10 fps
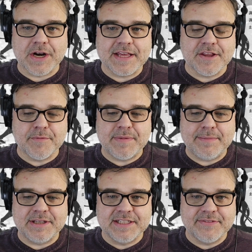I thought
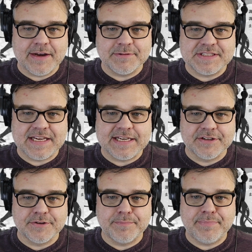maybe Levi was taking
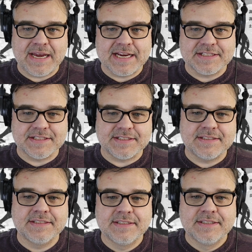her back to
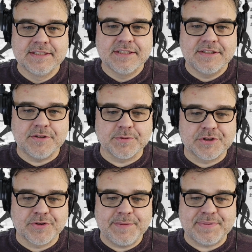the
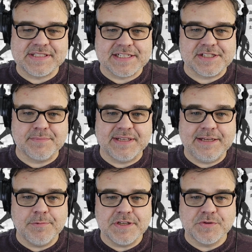retreat position, but he
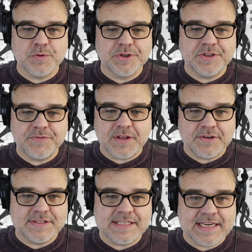was ordered to follow
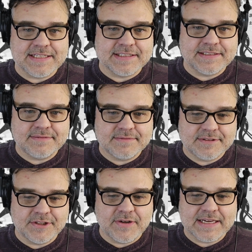the Titan. And,
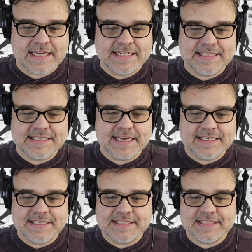you know, I kind of get the
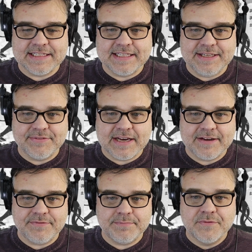idea that Levi
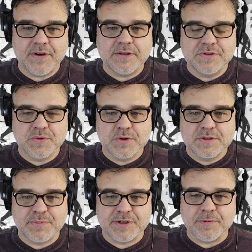follows orders
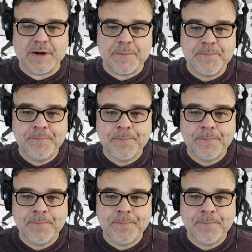pretty well.